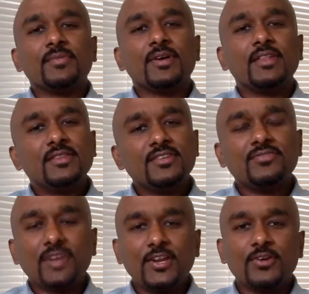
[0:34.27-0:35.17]
In this
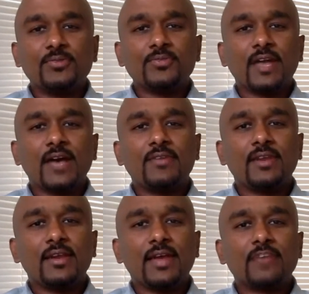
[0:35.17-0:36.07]
video, I
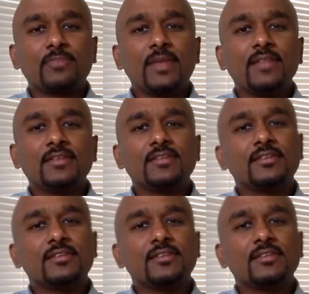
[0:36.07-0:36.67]
will explain this